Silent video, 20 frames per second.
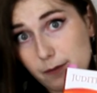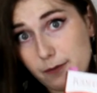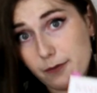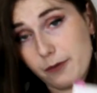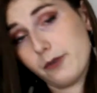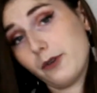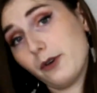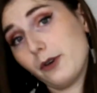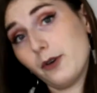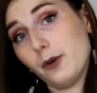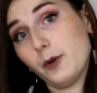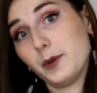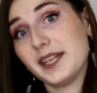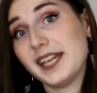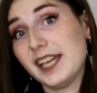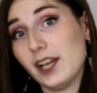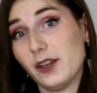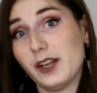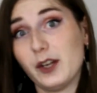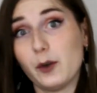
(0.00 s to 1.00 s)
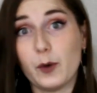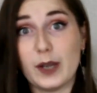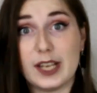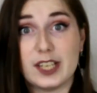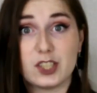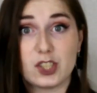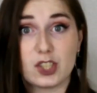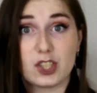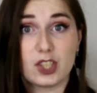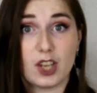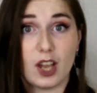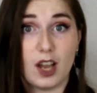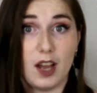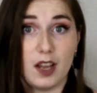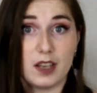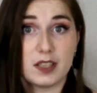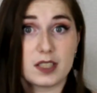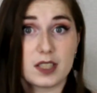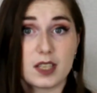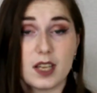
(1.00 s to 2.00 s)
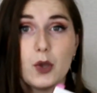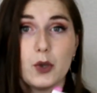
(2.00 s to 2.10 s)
through Chaotic Witch Aunt,